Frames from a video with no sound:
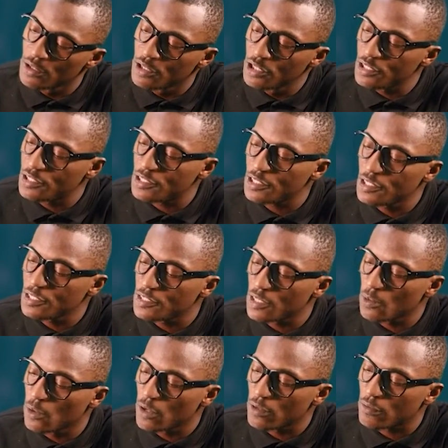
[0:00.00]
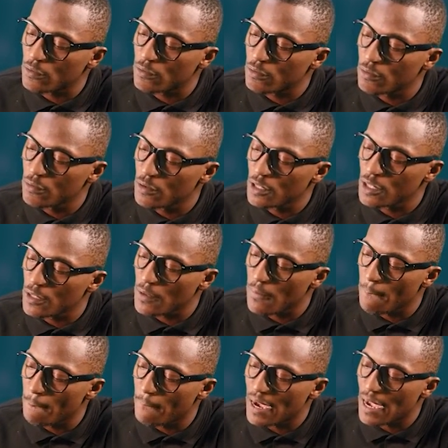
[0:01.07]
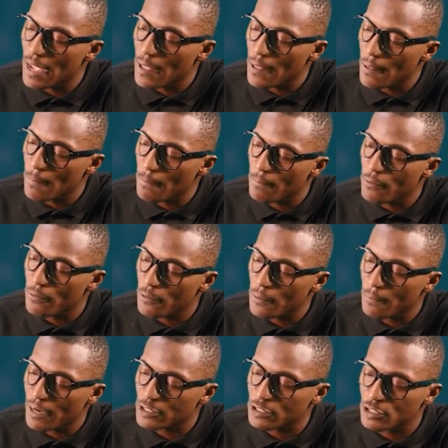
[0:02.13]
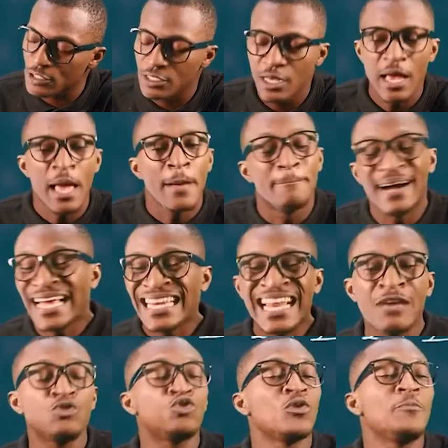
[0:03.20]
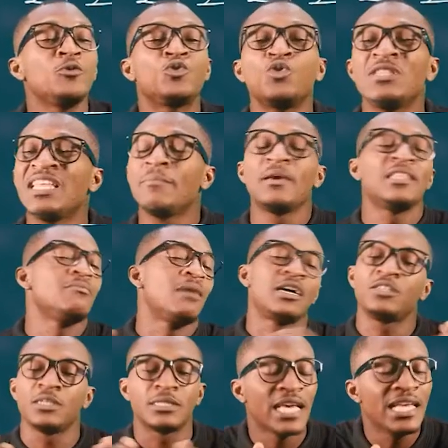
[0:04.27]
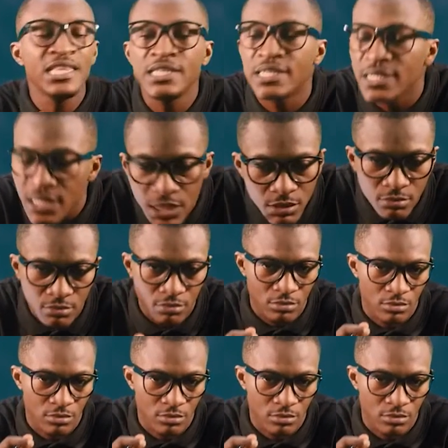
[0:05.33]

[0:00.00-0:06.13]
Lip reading: This is a what? 3 by 3 matrix. By now you should be able to name any matrix, anything.